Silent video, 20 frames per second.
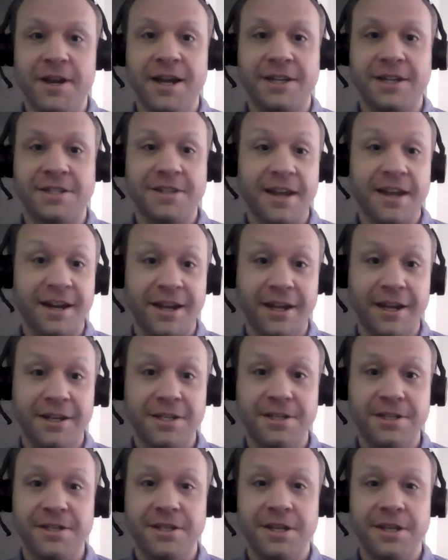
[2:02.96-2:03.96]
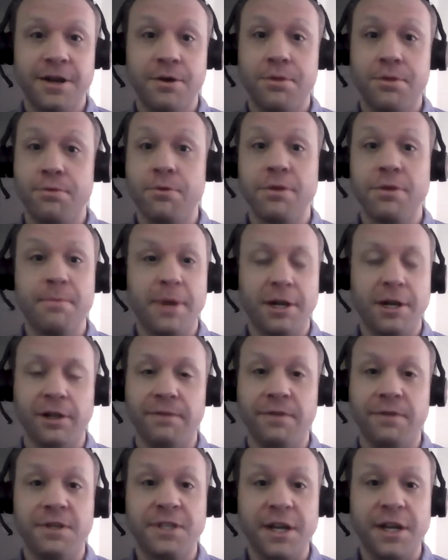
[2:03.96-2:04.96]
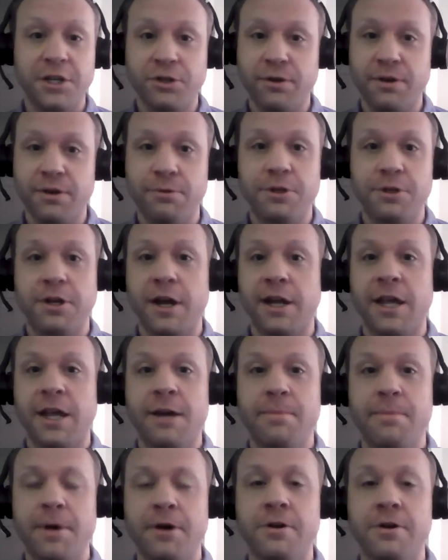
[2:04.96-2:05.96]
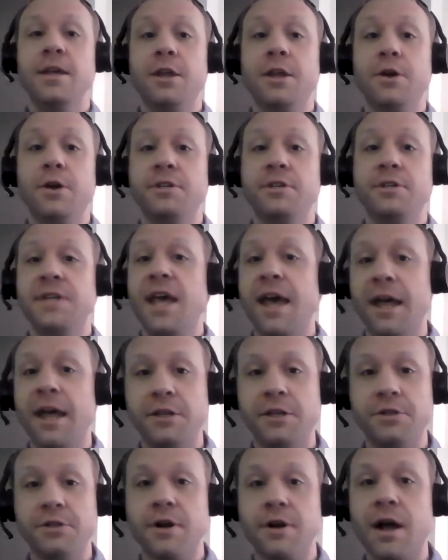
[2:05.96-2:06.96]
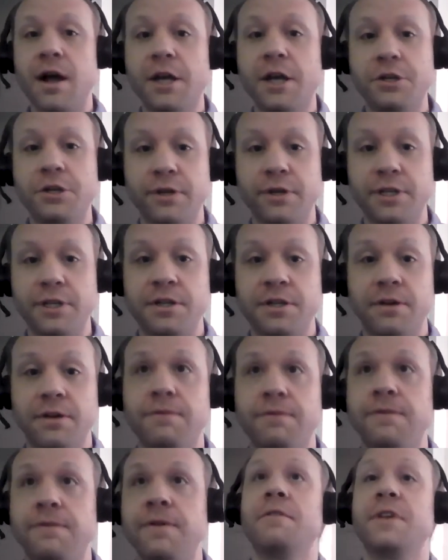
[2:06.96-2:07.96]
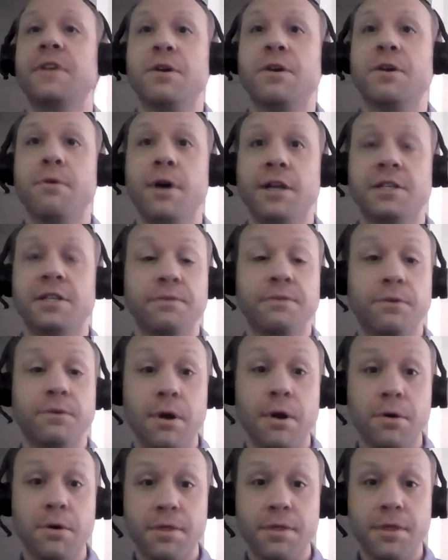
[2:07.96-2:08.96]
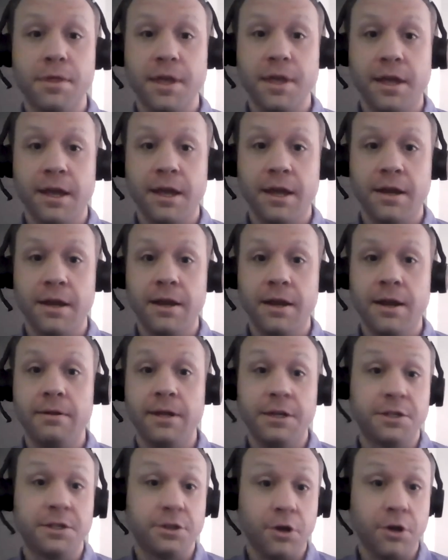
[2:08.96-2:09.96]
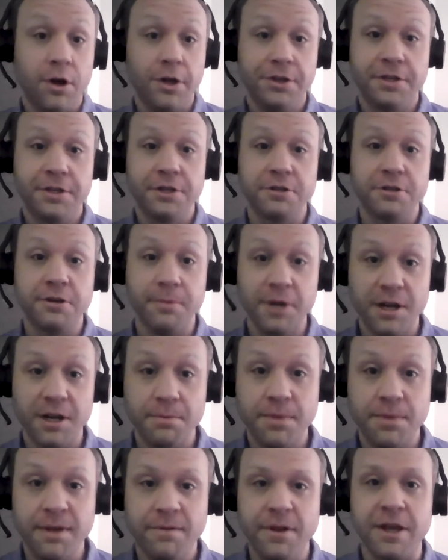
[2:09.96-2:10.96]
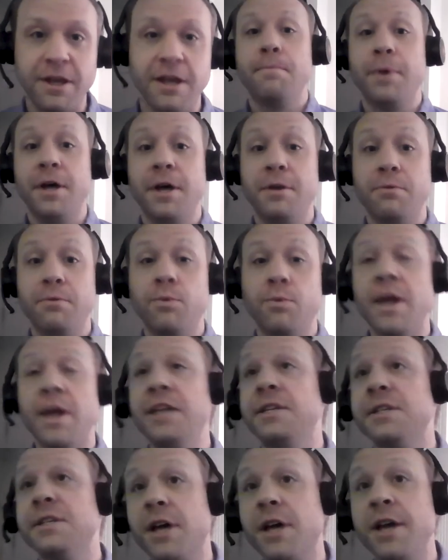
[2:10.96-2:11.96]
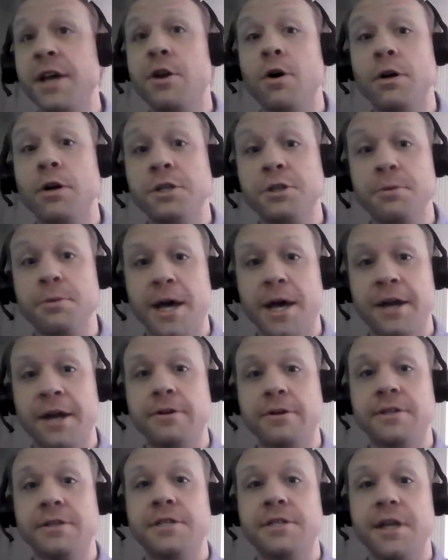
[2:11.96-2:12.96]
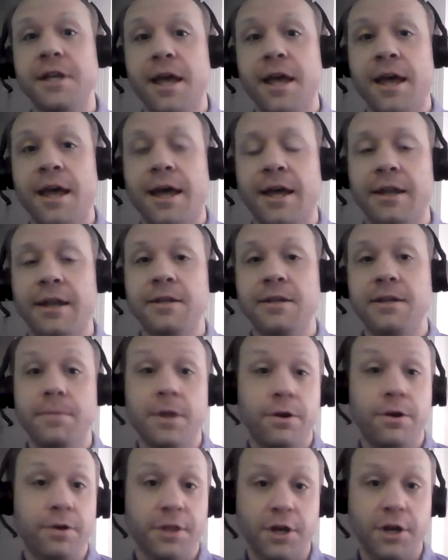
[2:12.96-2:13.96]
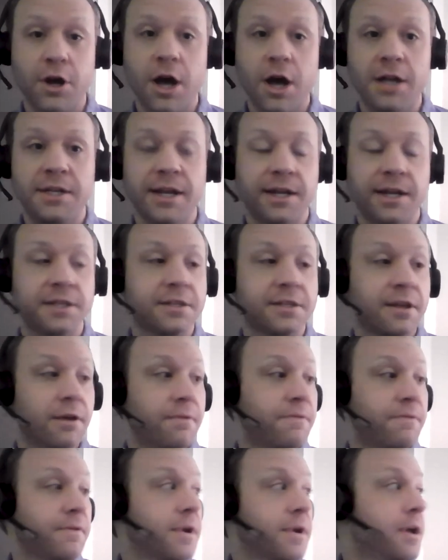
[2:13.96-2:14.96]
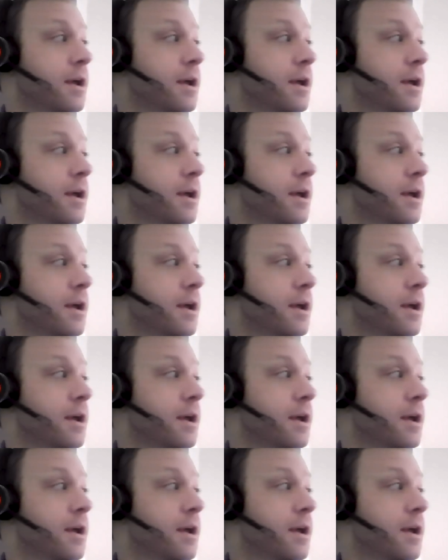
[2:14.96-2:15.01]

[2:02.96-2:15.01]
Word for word: next decades. You know through the middle of the century we're talking about you know tens or hundreds of gigawatts of growth in installed distributed PV. But rate design also matters and you know in the context of